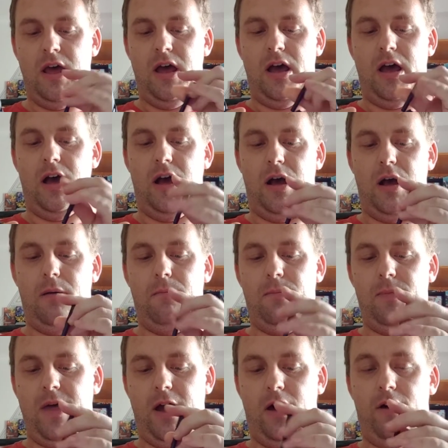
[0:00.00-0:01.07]

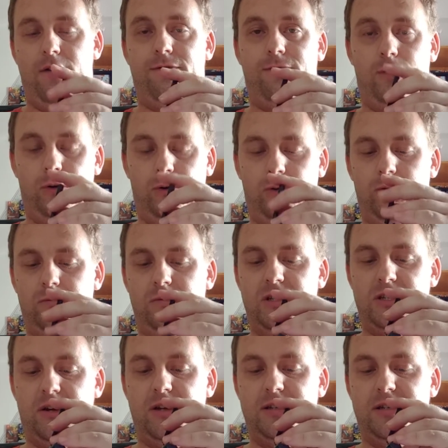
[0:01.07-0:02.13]
There are 4
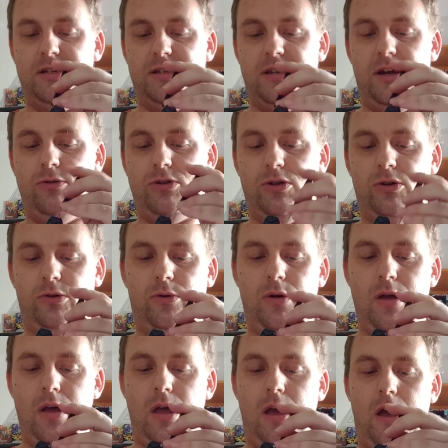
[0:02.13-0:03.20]
designs in total
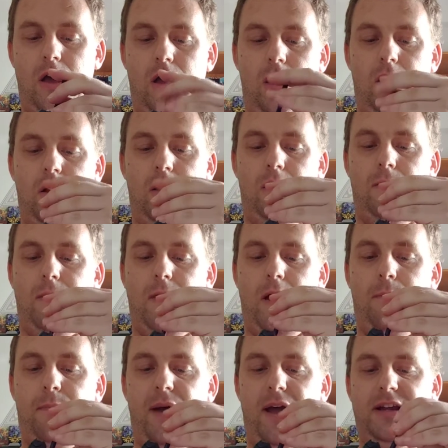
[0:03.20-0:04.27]
that
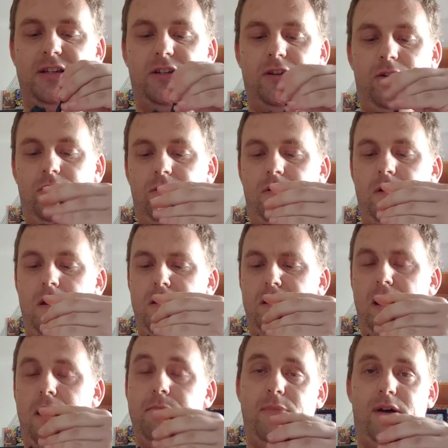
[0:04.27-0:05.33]
are based on a
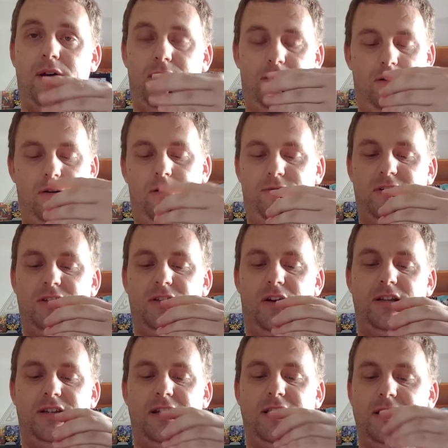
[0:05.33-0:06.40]
number of
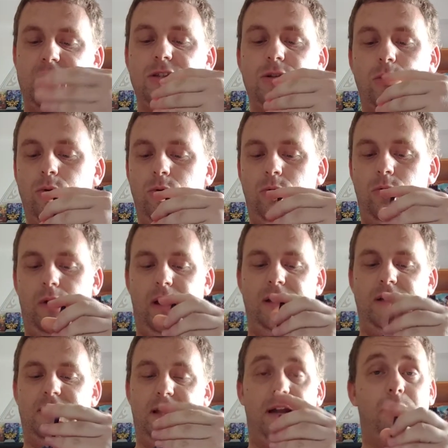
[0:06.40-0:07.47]
designs, and this is all
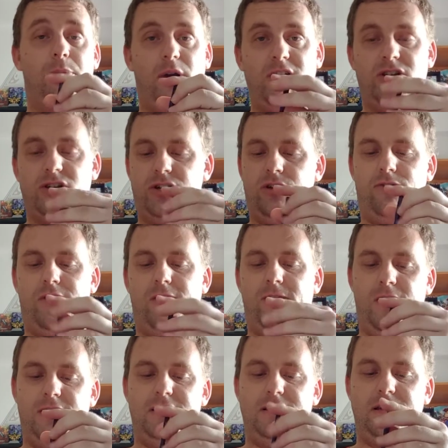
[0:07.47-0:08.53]
in celebration of
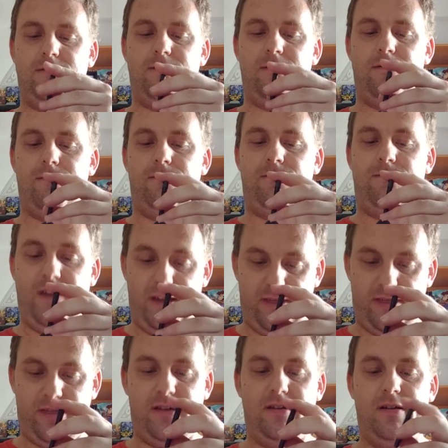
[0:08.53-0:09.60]
the 35th